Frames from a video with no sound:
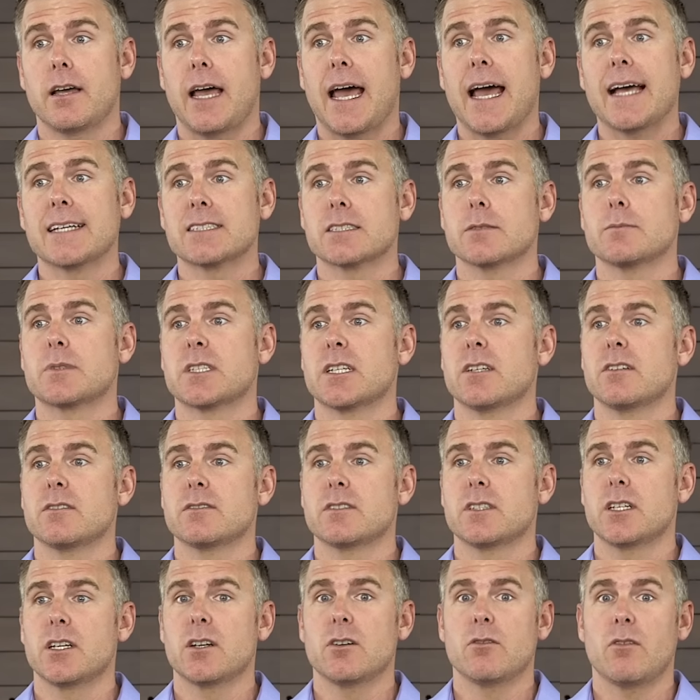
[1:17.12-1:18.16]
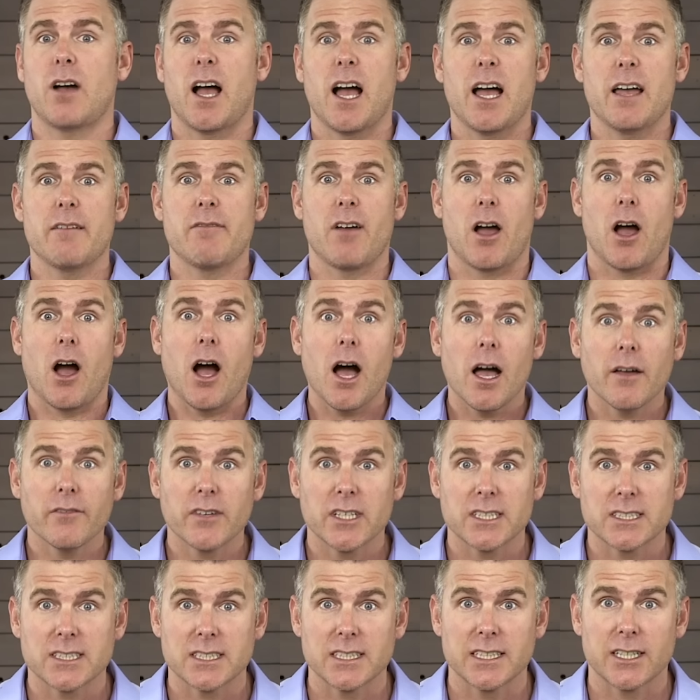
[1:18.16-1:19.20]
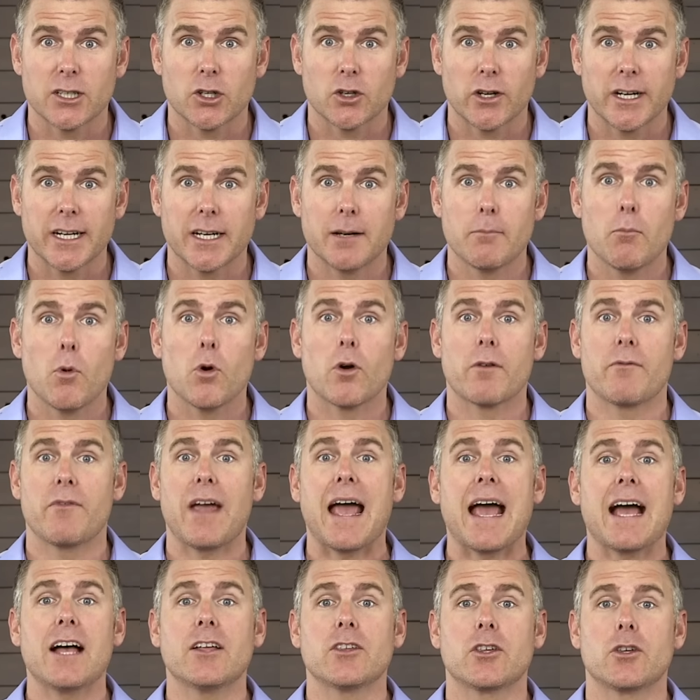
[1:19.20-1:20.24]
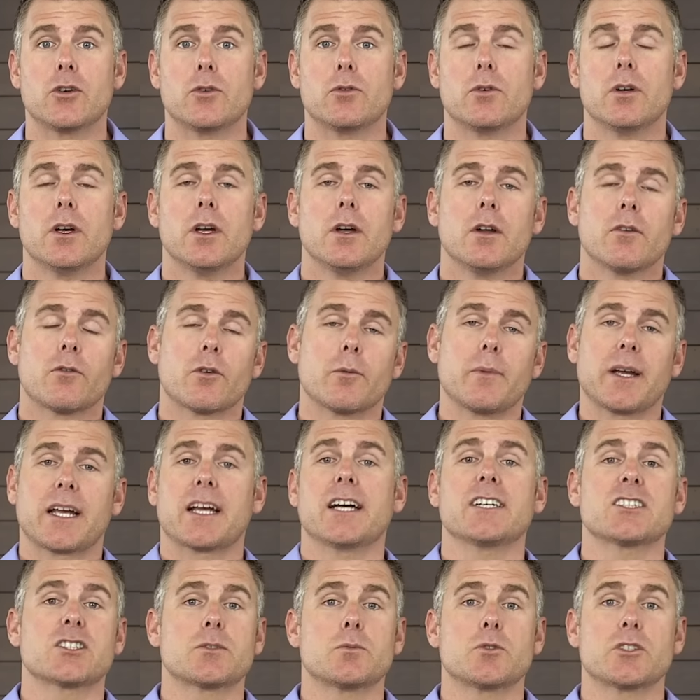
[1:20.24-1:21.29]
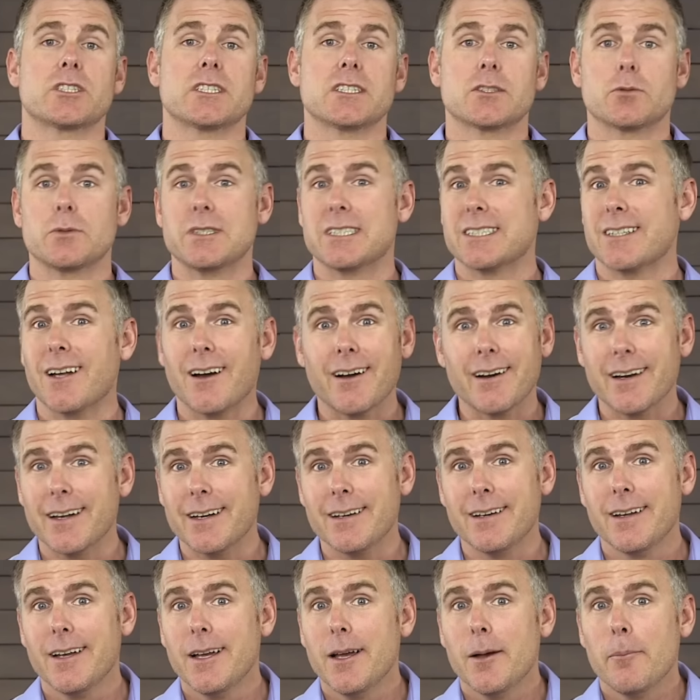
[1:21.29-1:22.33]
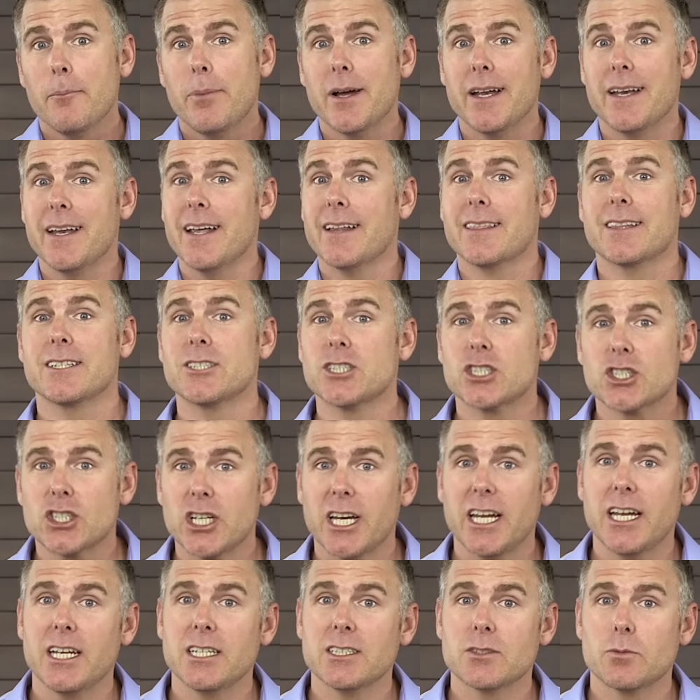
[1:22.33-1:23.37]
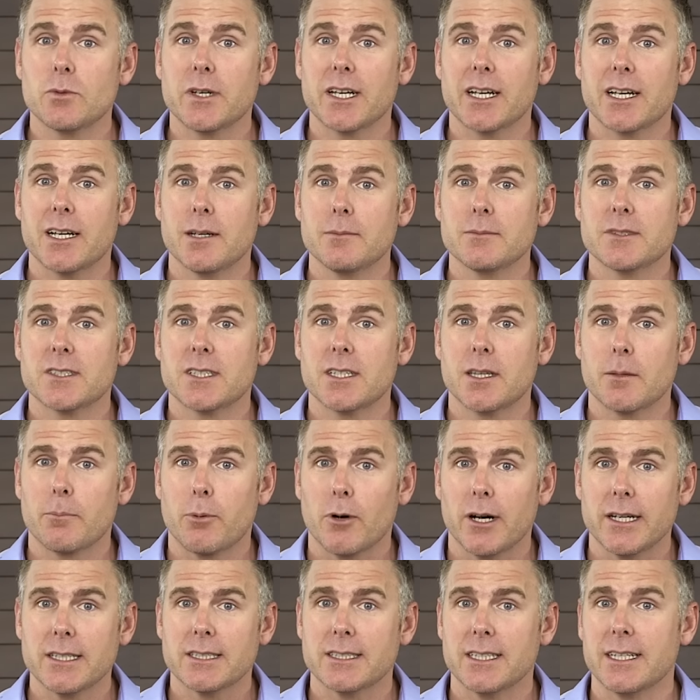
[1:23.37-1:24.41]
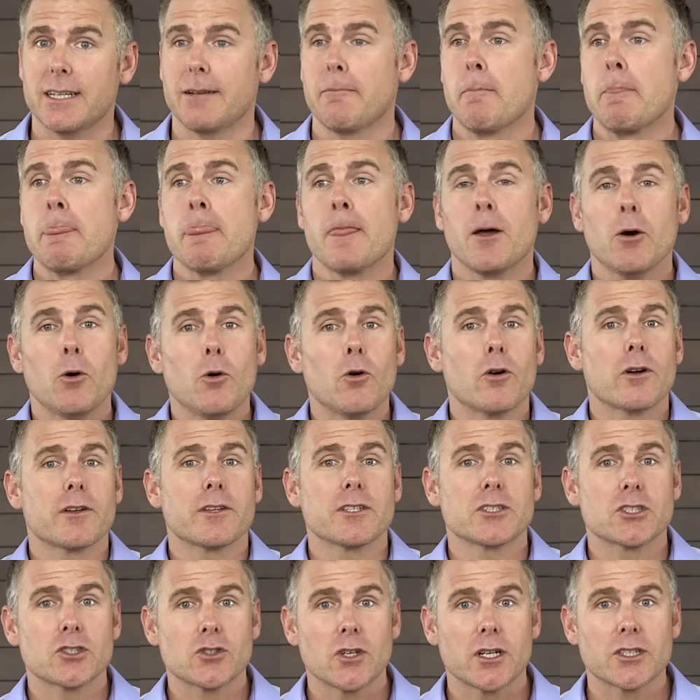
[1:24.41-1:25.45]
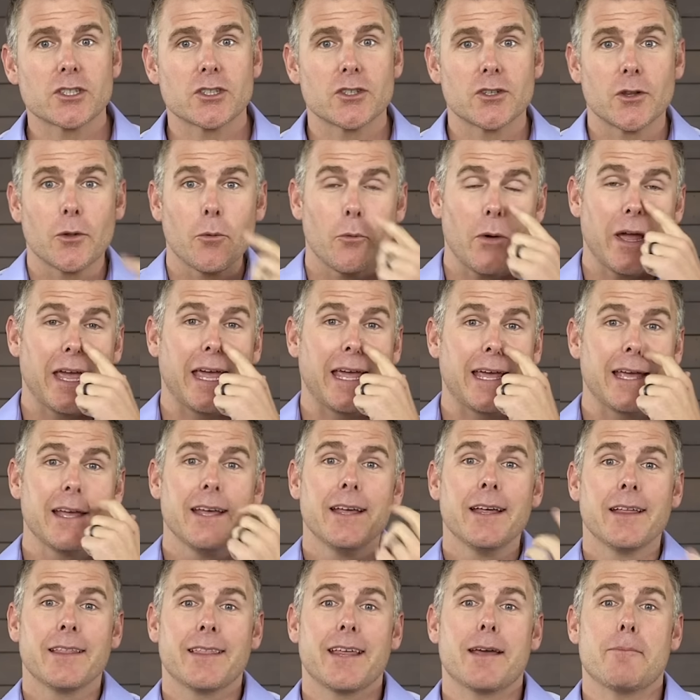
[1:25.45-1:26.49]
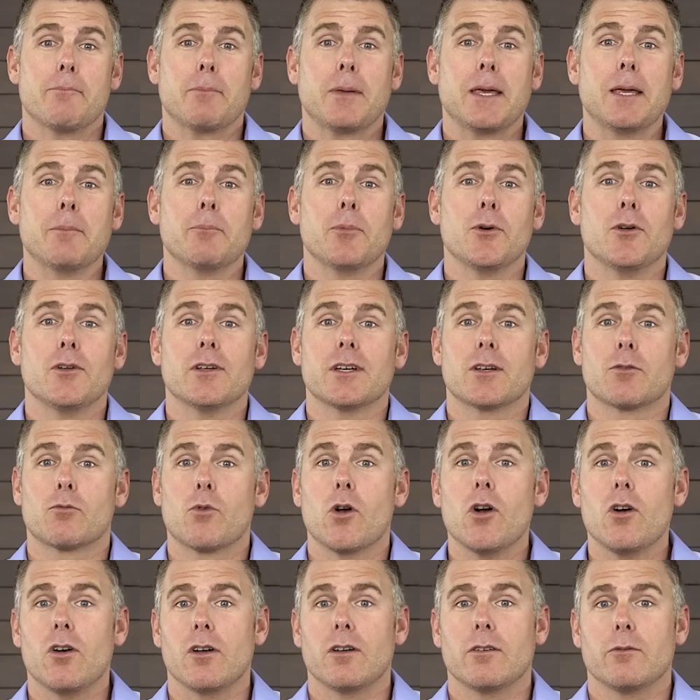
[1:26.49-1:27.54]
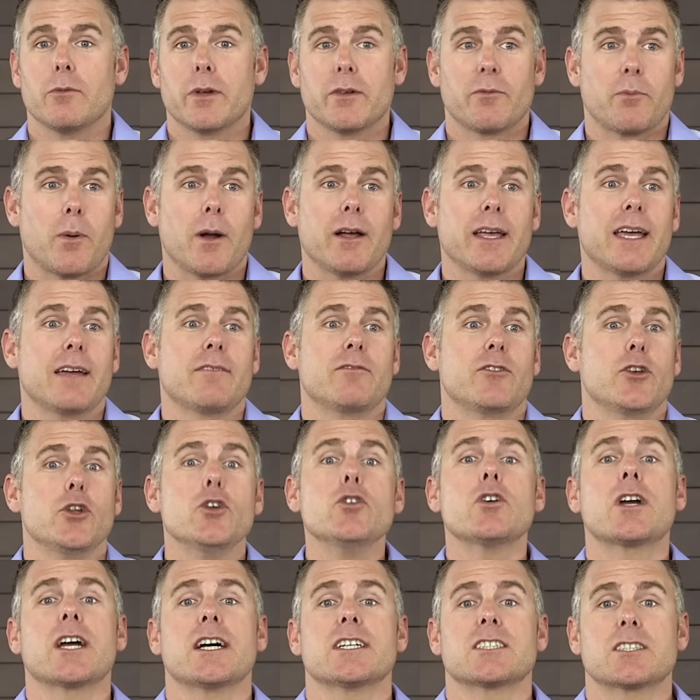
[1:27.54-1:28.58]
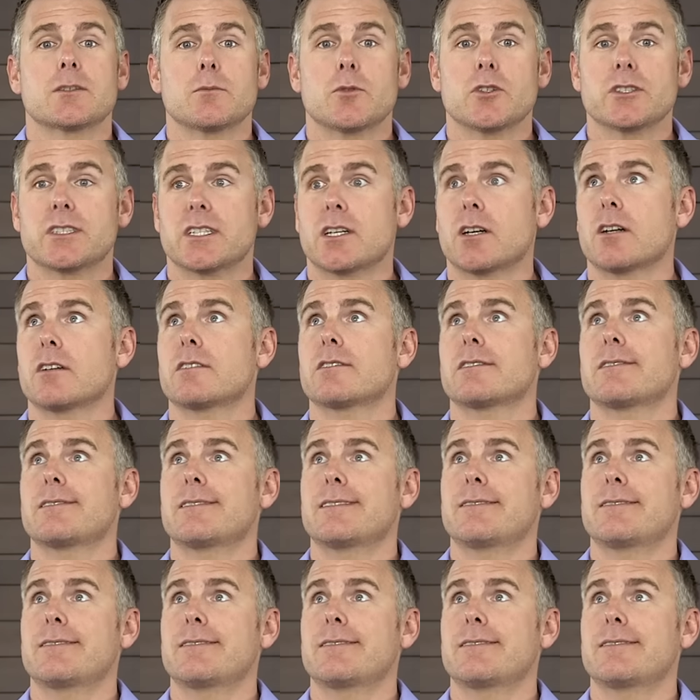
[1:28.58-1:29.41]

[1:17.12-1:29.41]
ask themselves, you know, I've obviously created more value for my customer since we started, but nothing's changed when it comes to the pricing or the structure of the way that people enroll. We probably have new customers that are